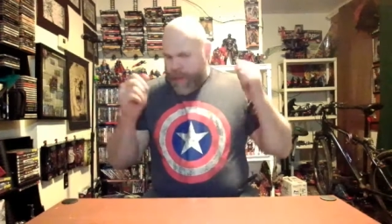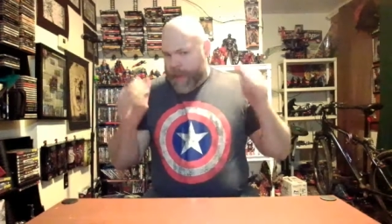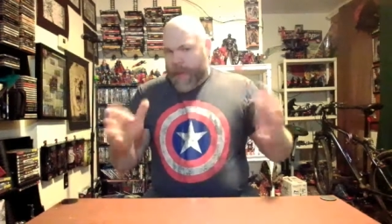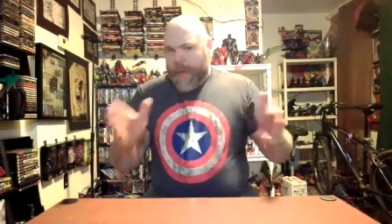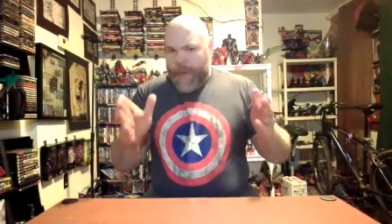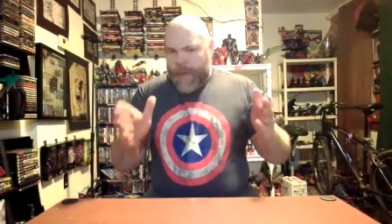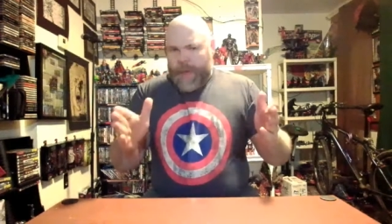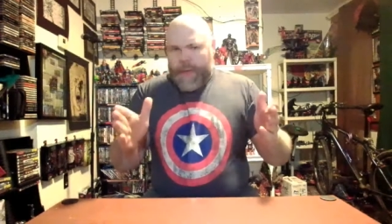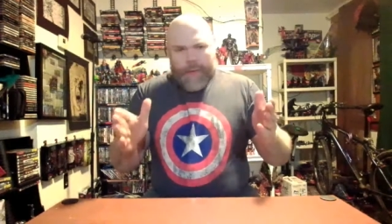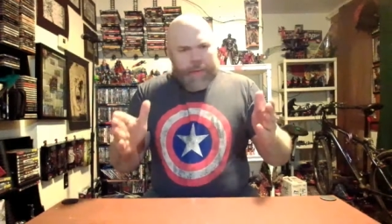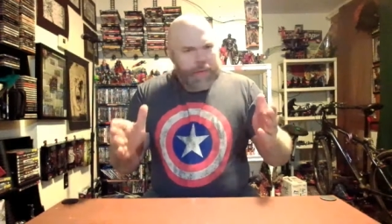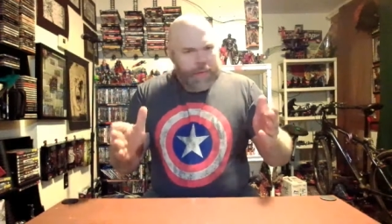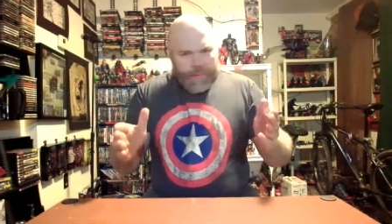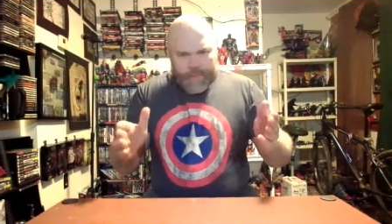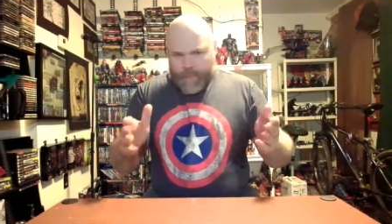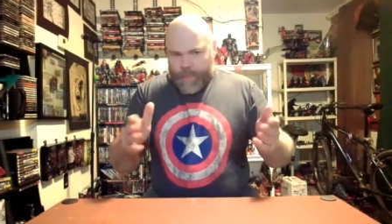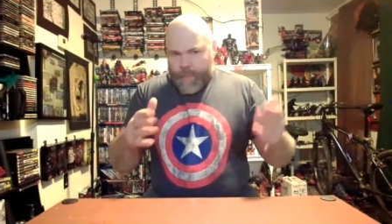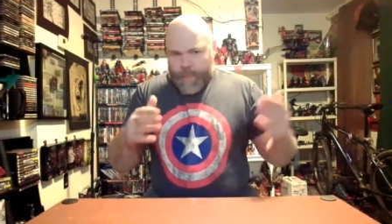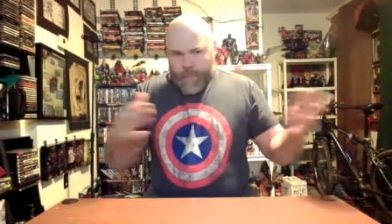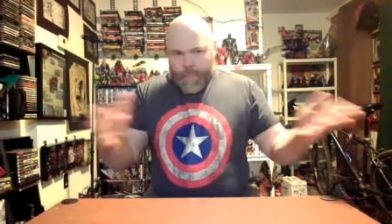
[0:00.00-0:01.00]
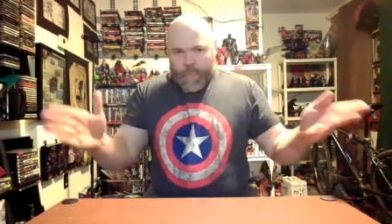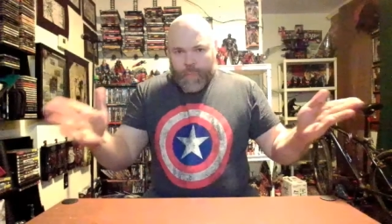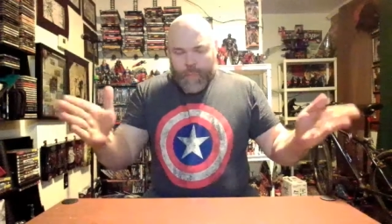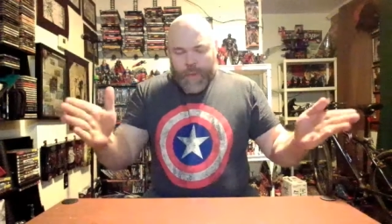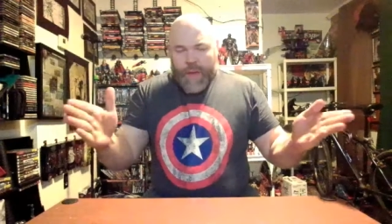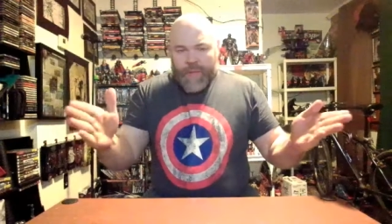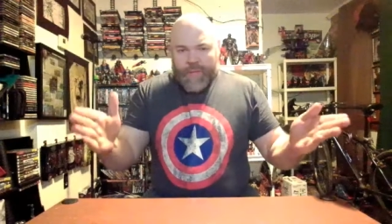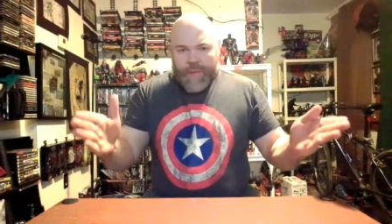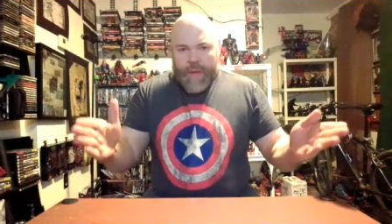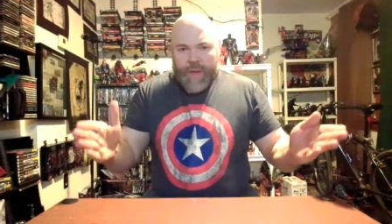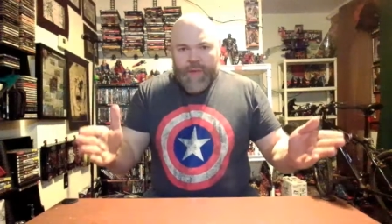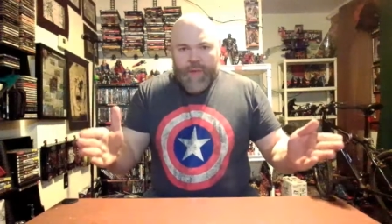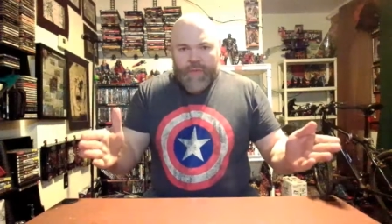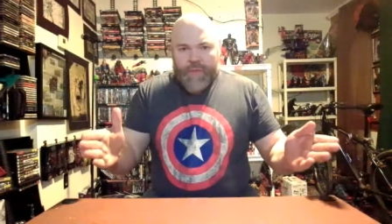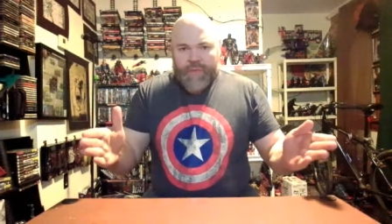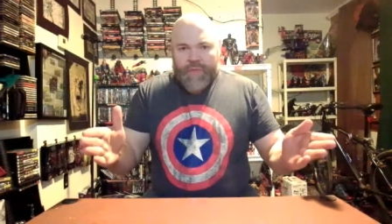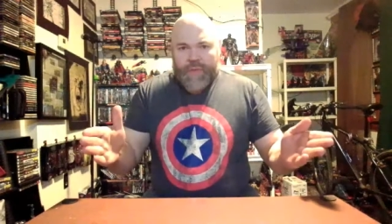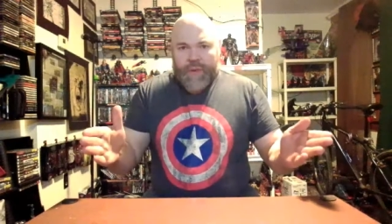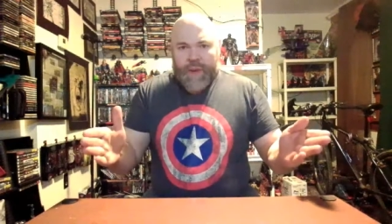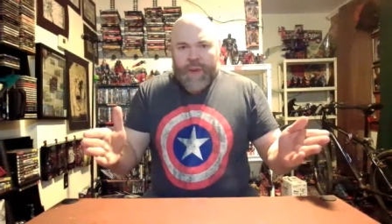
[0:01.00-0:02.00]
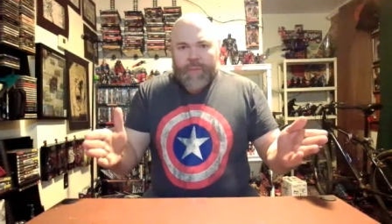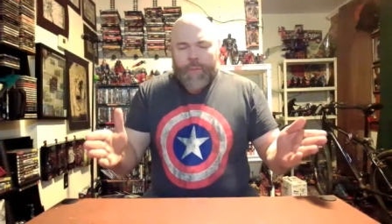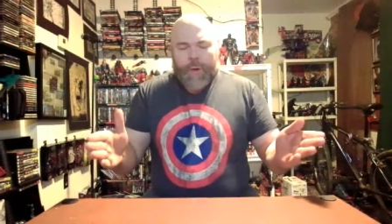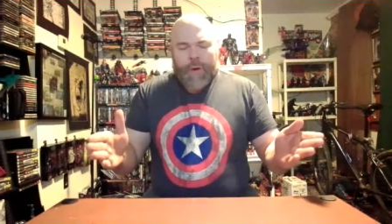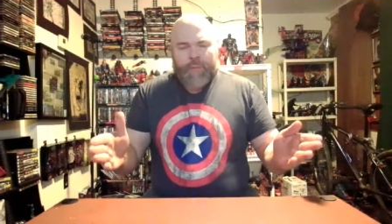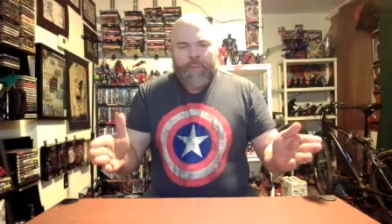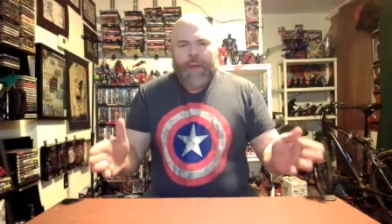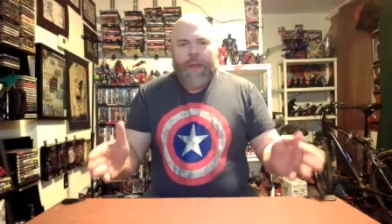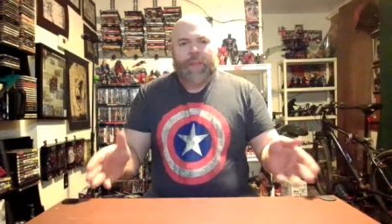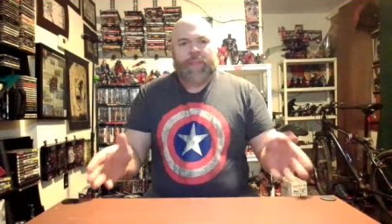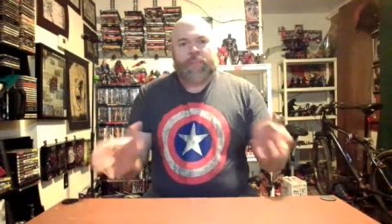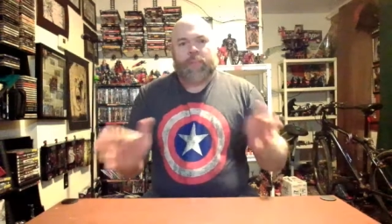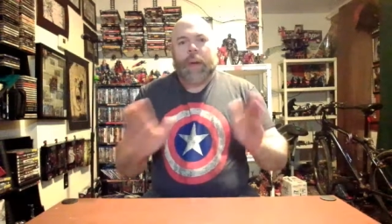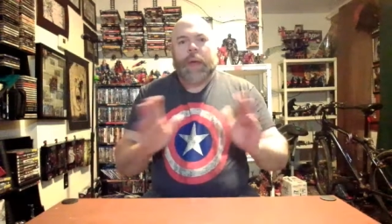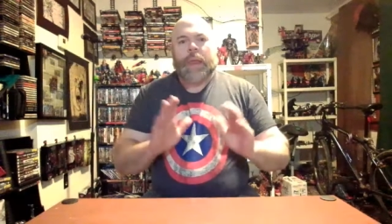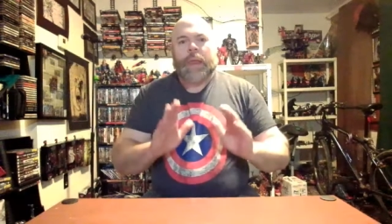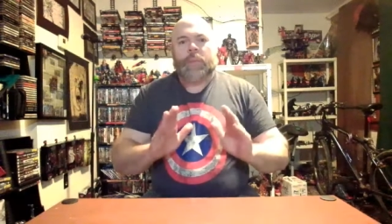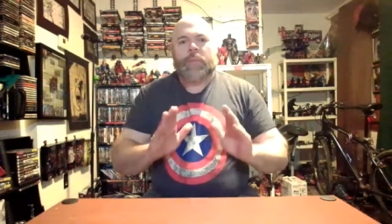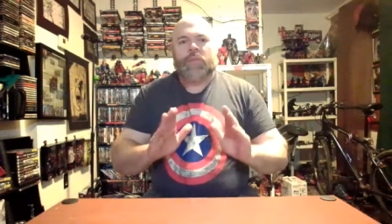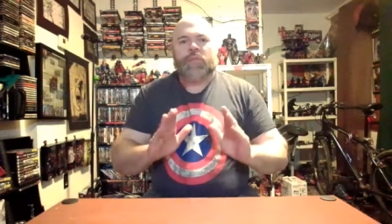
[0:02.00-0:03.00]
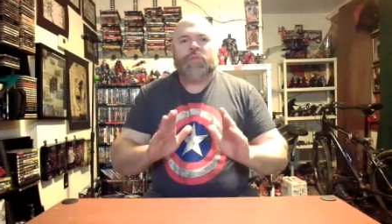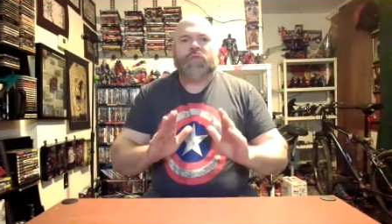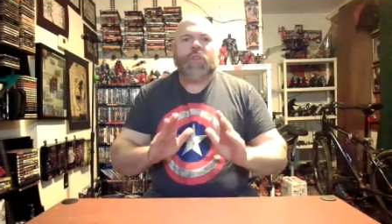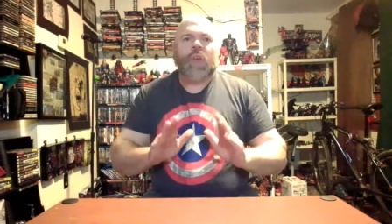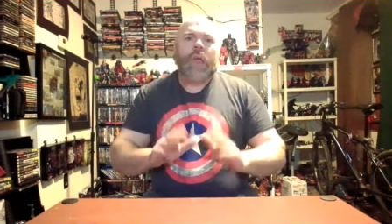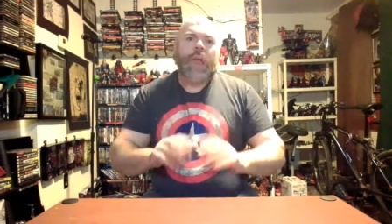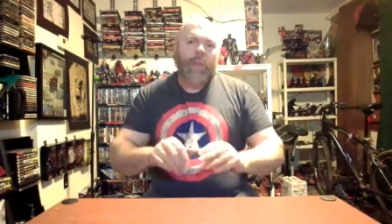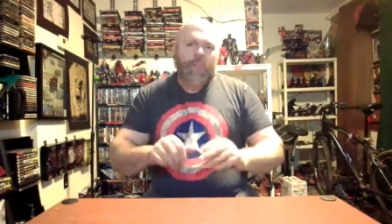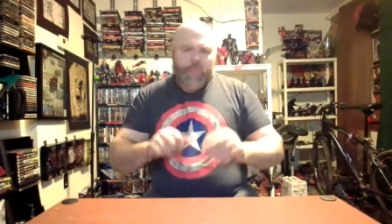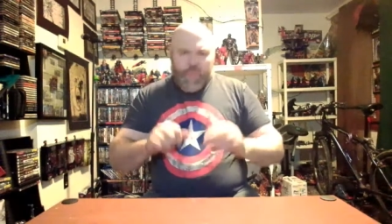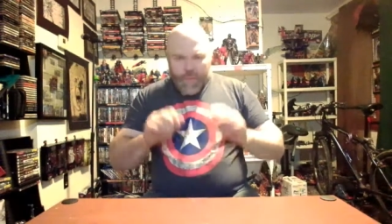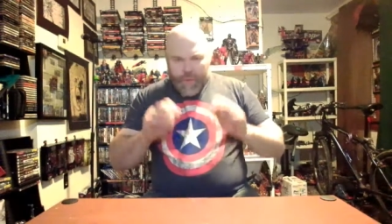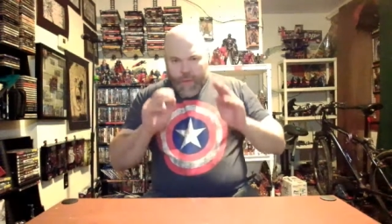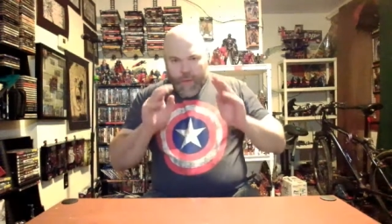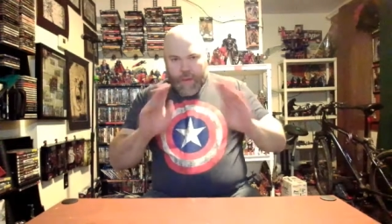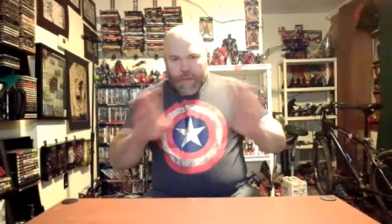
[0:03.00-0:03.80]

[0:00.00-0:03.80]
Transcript: Hey Avengers Infinity War fans! My name is James.